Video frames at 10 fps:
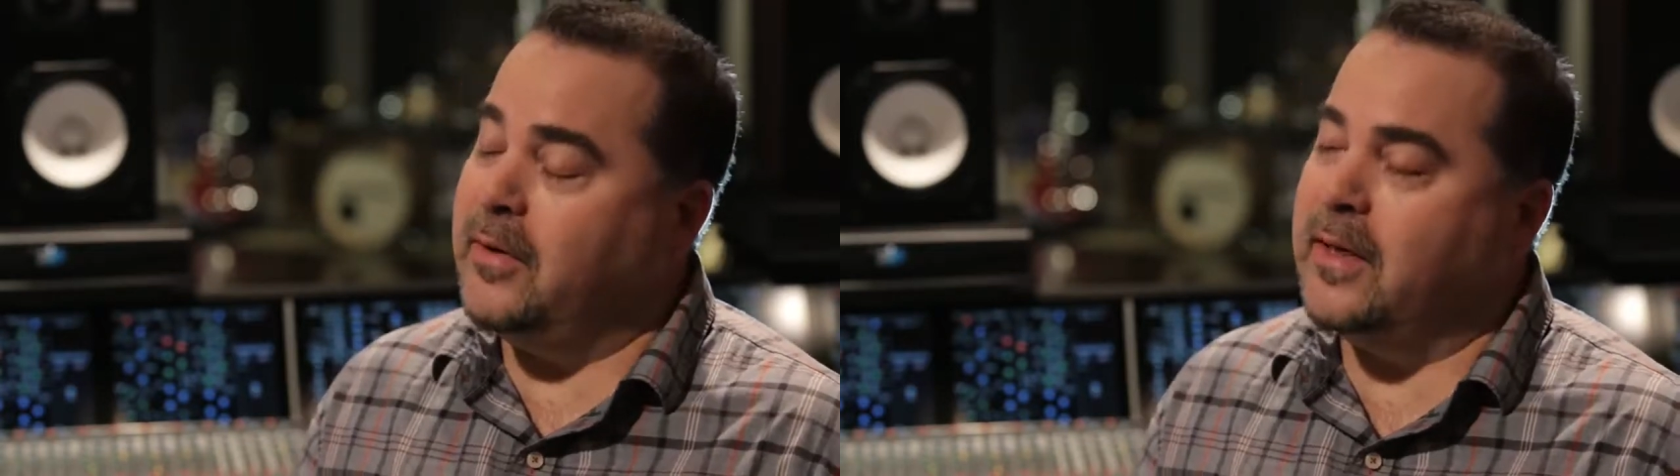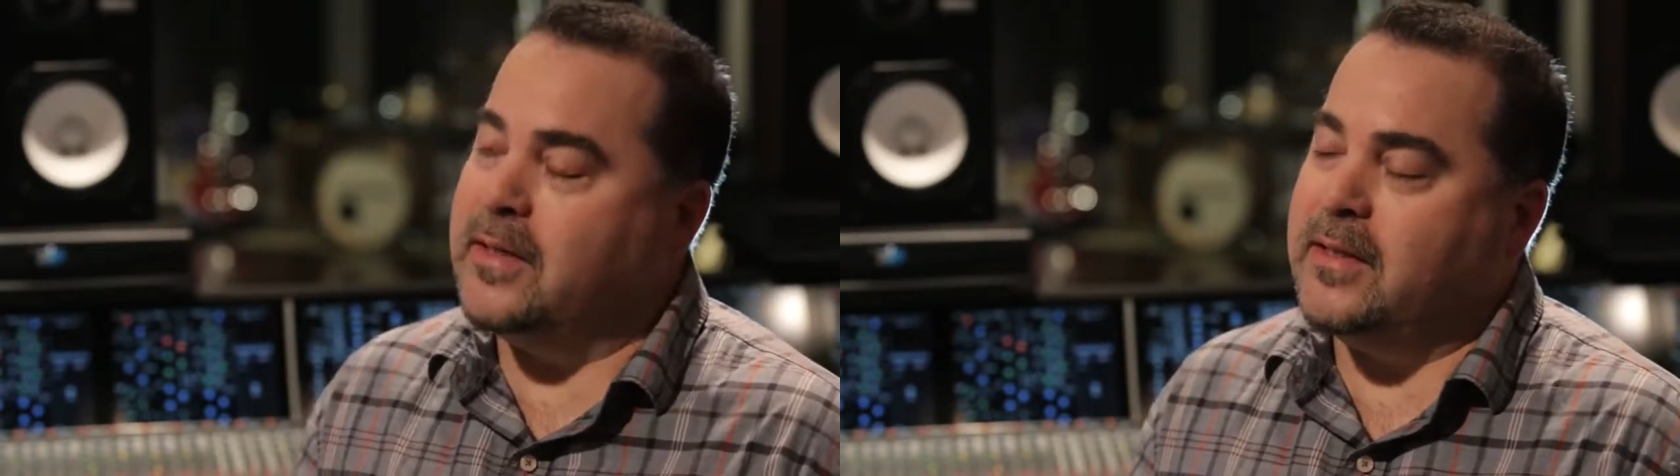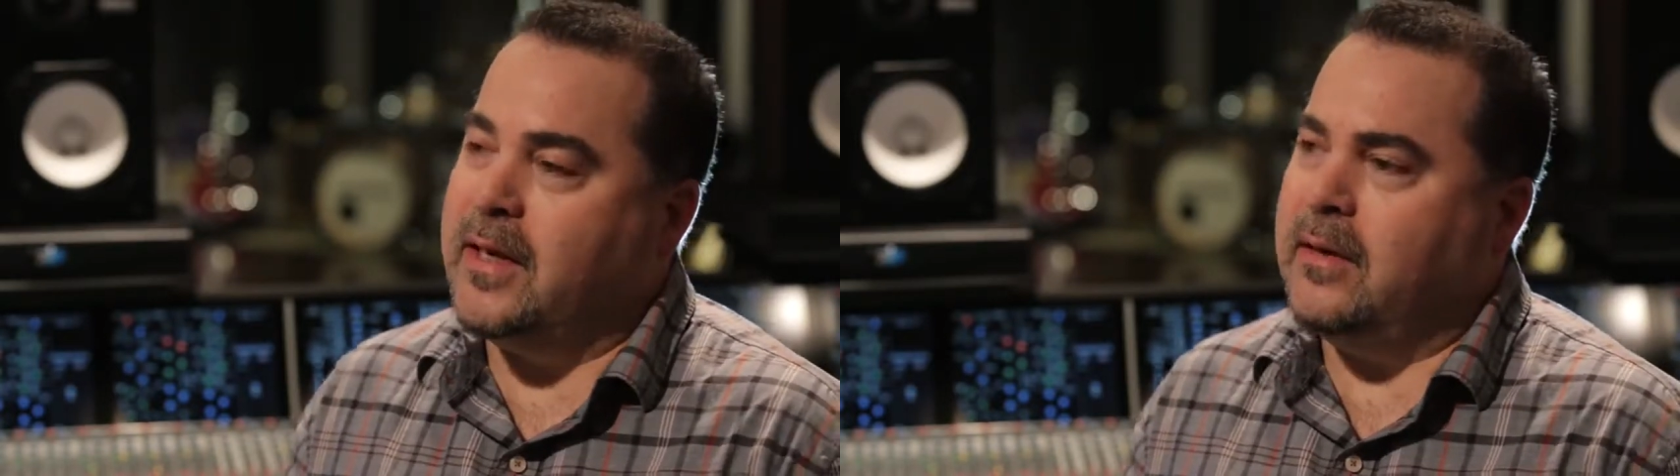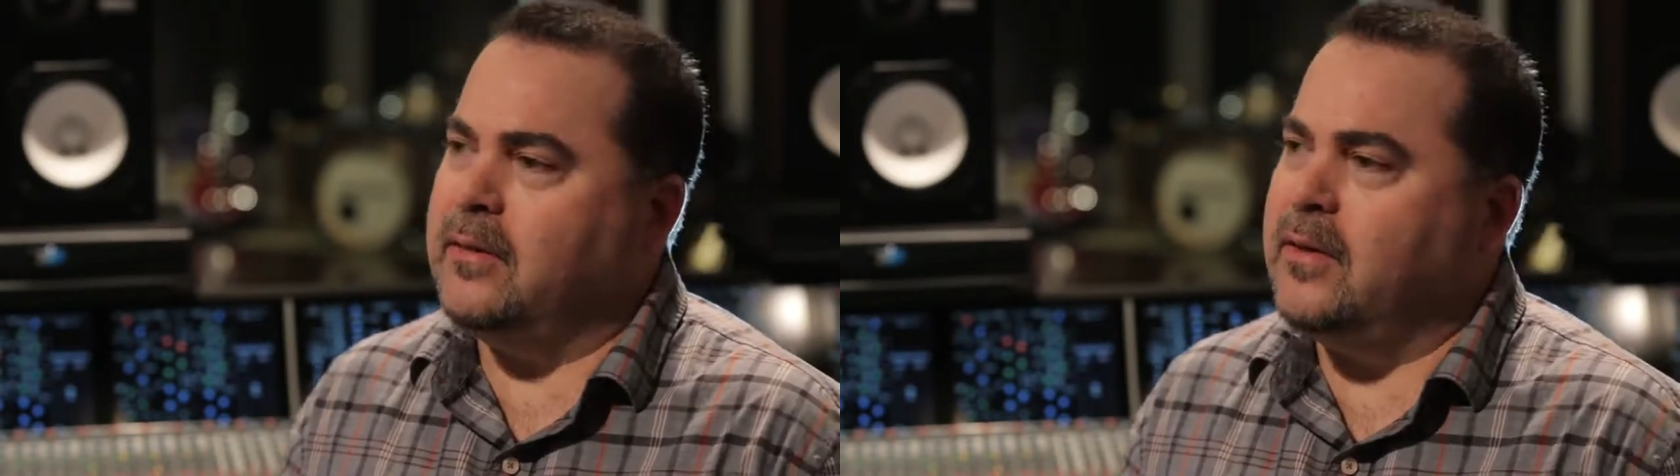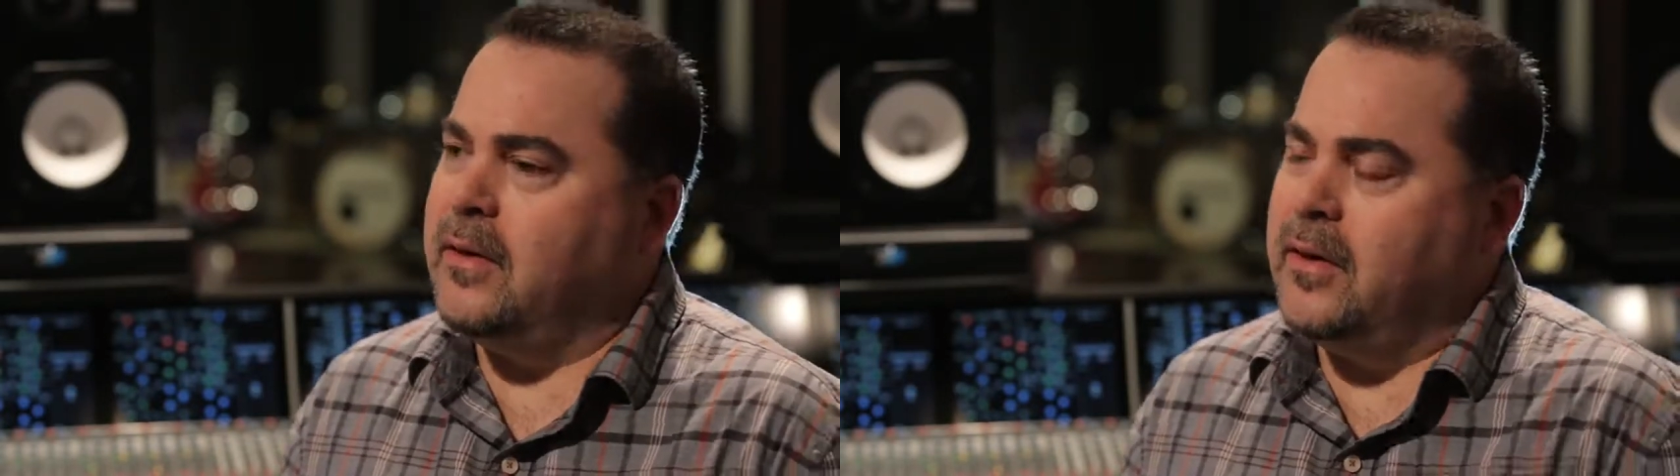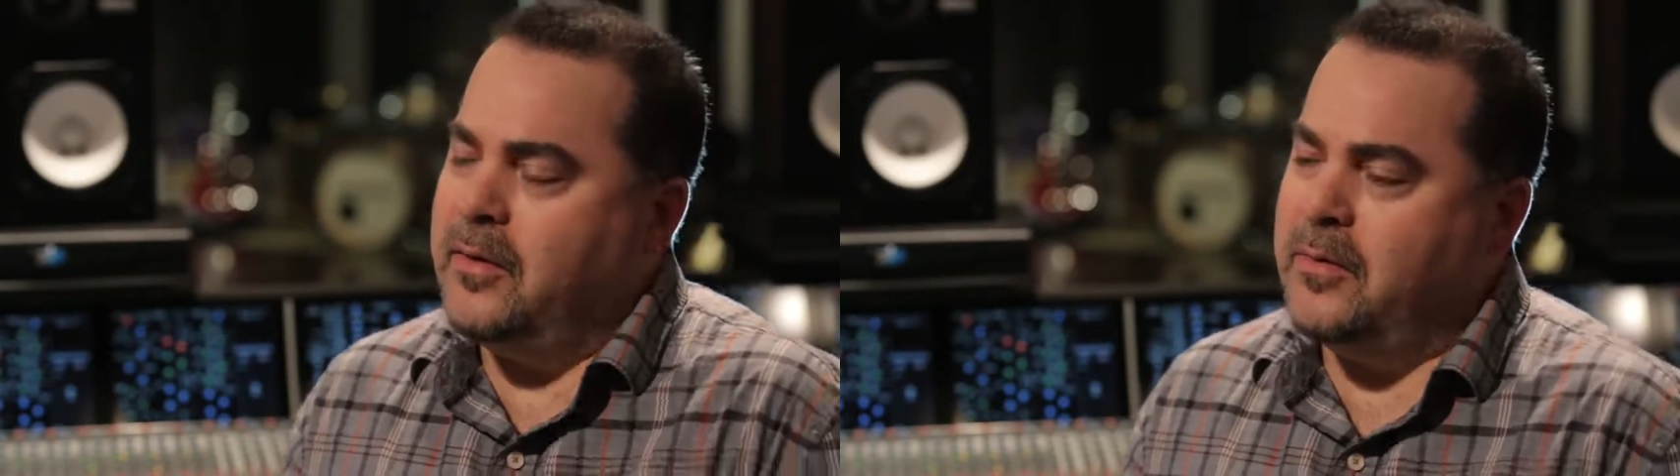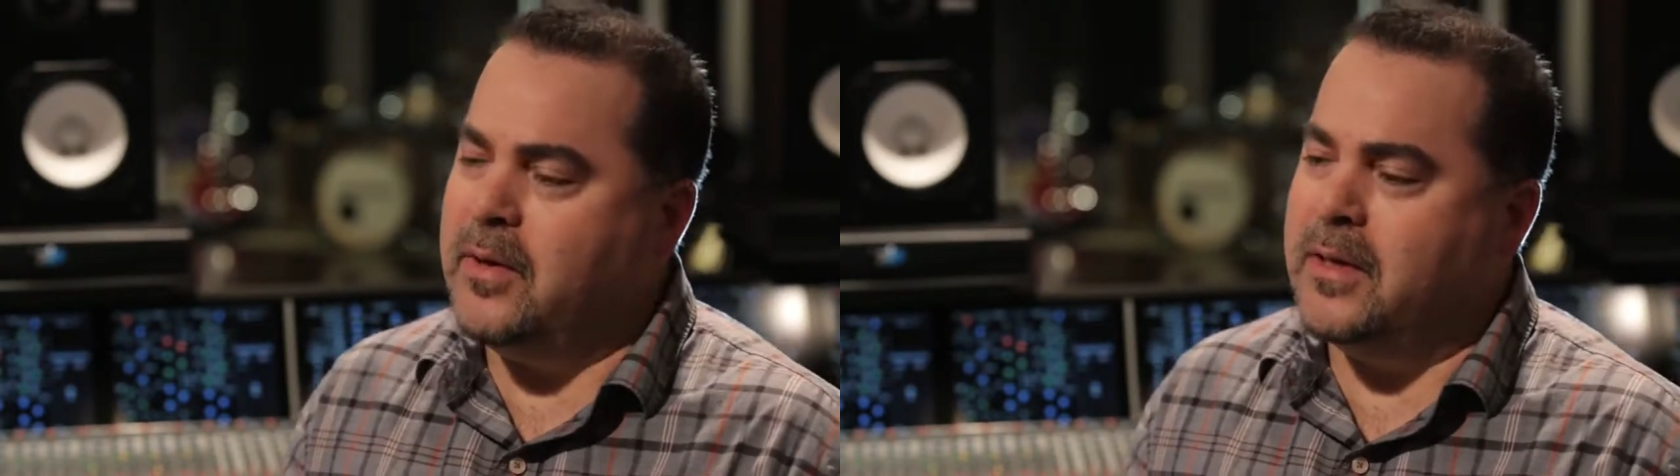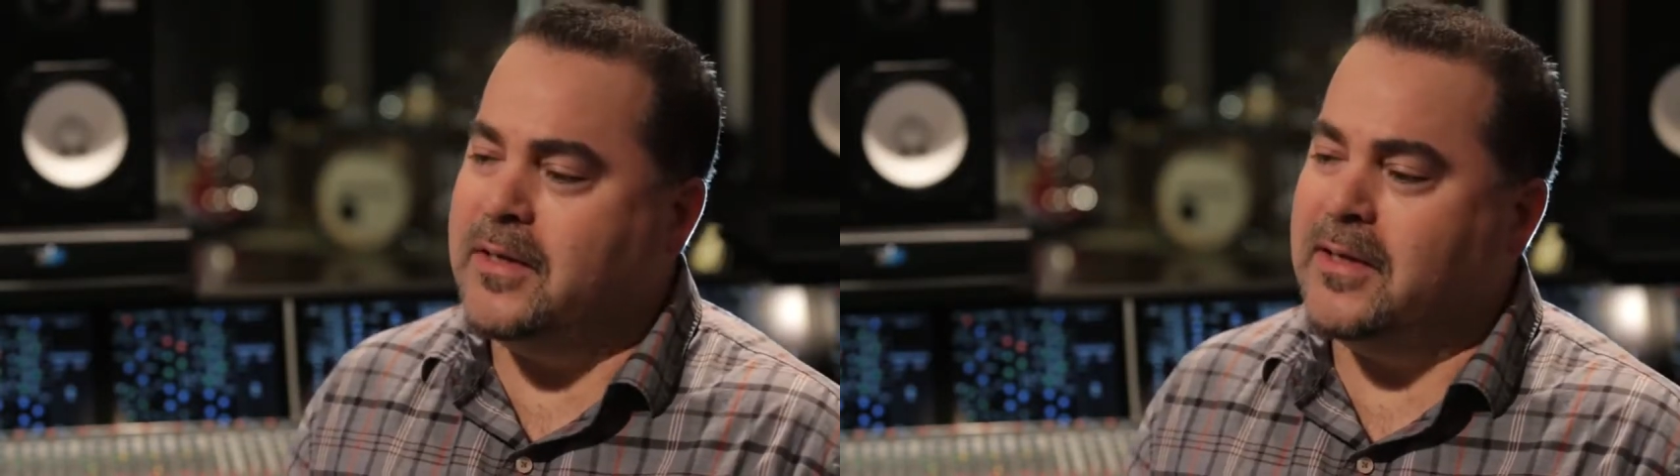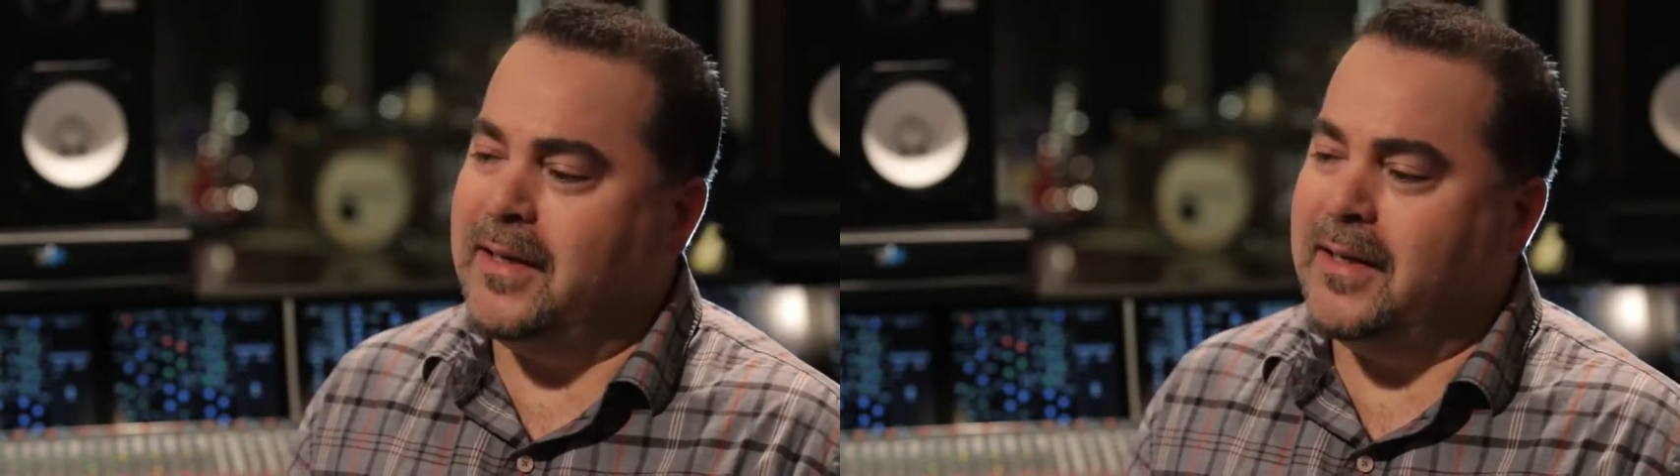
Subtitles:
That's how long ago it was.